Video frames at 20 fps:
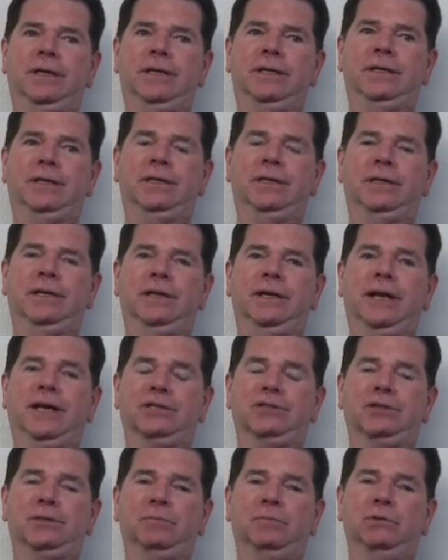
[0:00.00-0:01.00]
and it
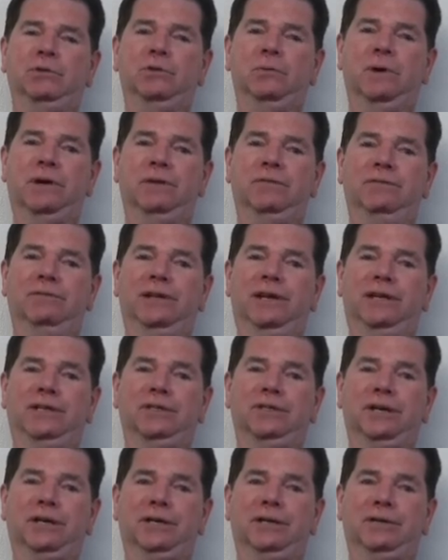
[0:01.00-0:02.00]
actually blew my
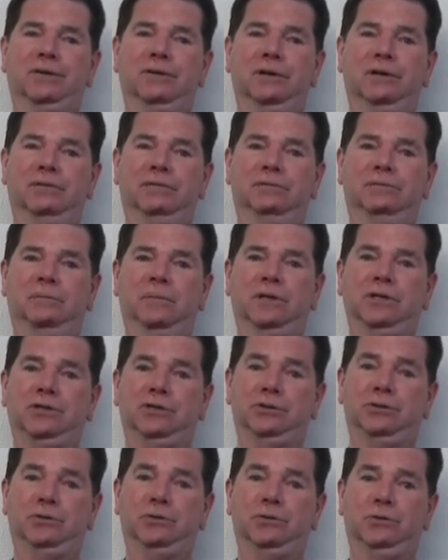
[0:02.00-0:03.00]
flak jacket off, my
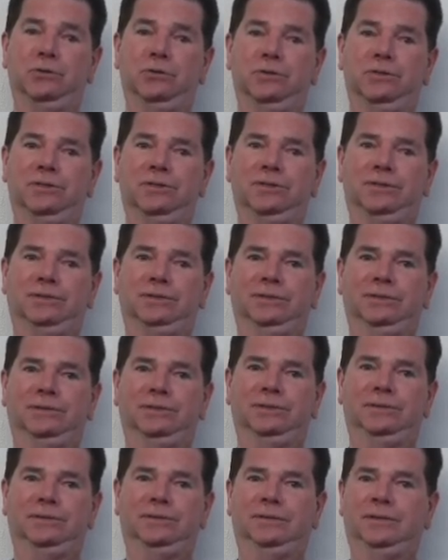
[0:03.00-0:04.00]
shoes,
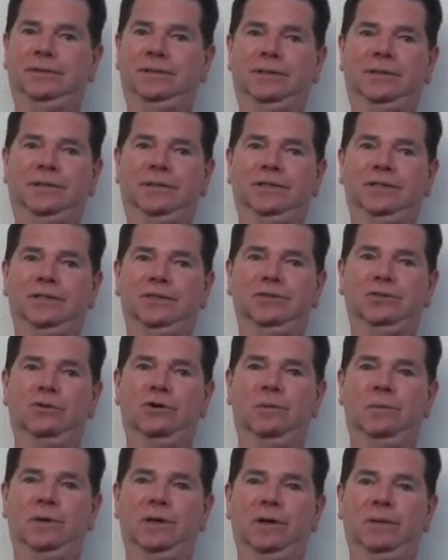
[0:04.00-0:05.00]
and just
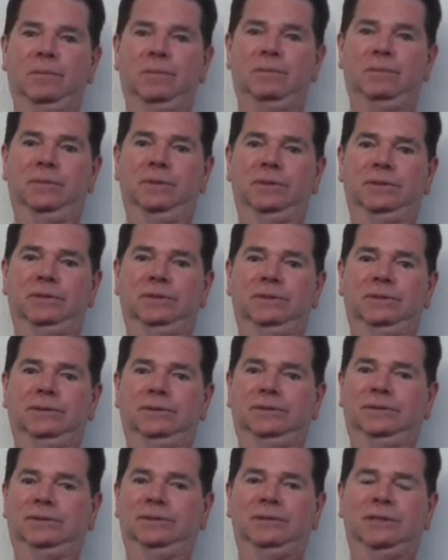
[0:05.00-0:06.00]
tore me up. But
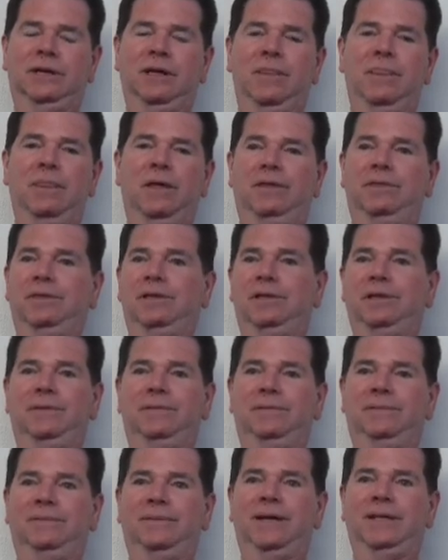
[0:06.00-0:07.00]

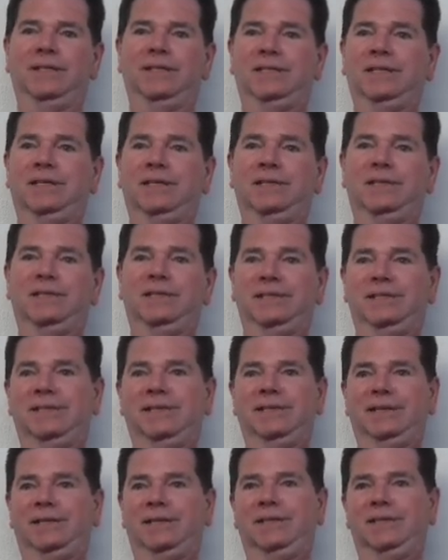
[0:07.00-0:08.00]
nothing I say to this
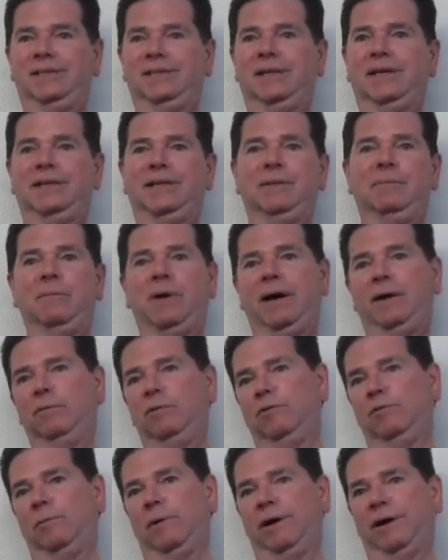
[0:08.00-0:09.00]
day, because I had a
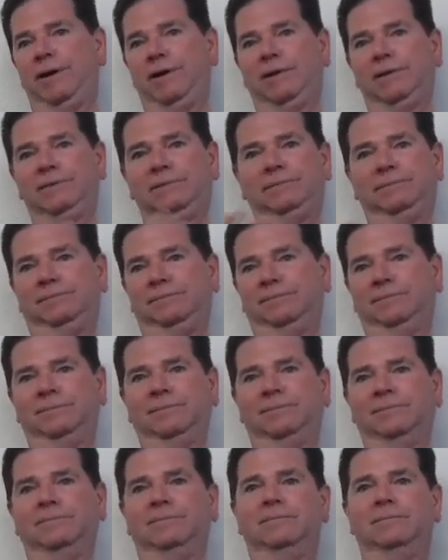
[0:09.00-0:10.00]
Bible in my heart.
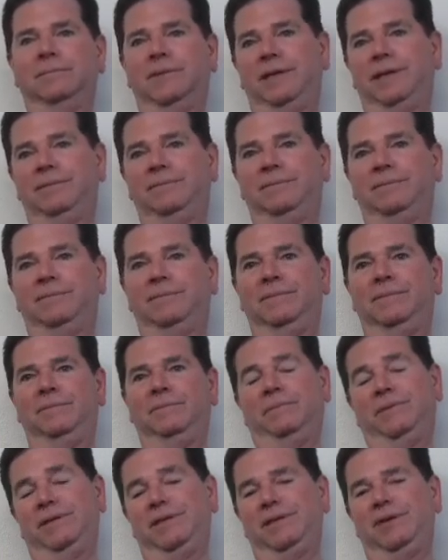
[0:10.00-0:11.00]
That
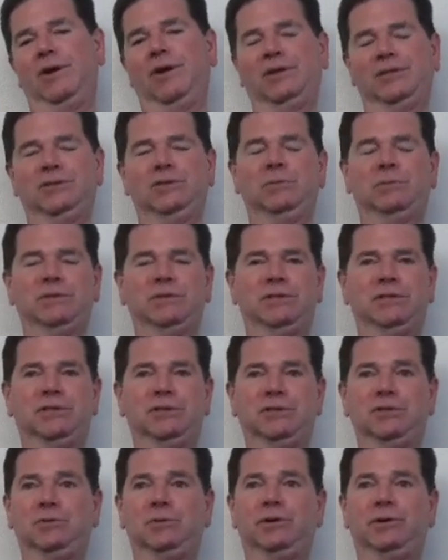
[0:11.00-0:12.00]
being called
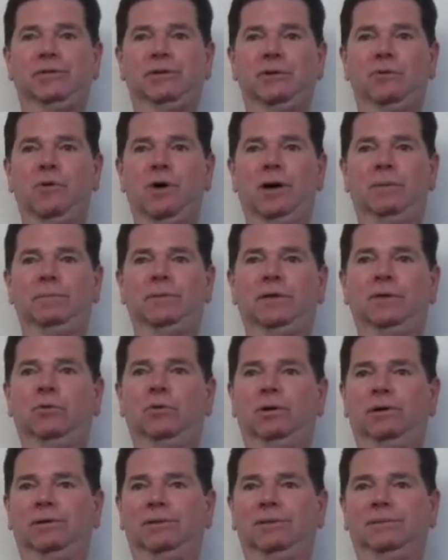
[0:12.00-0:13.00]
superstitious, whatever you want, but it
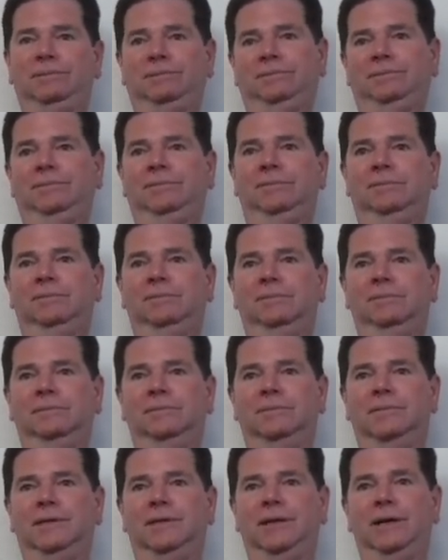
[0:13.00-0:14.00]
worked.
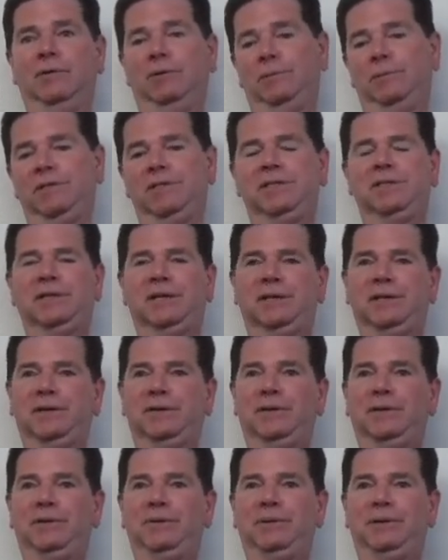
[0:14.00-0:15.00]
And I would be sitting
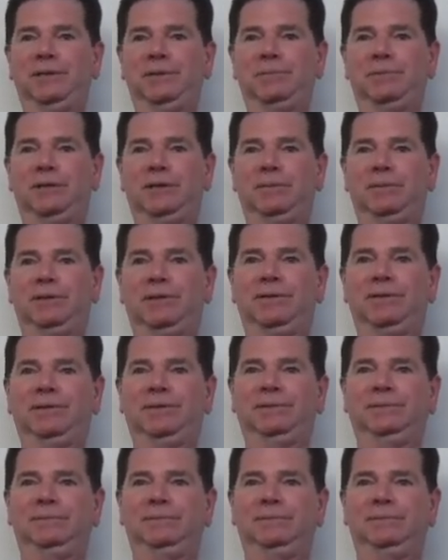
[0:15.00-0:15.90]
here otherwise, probably.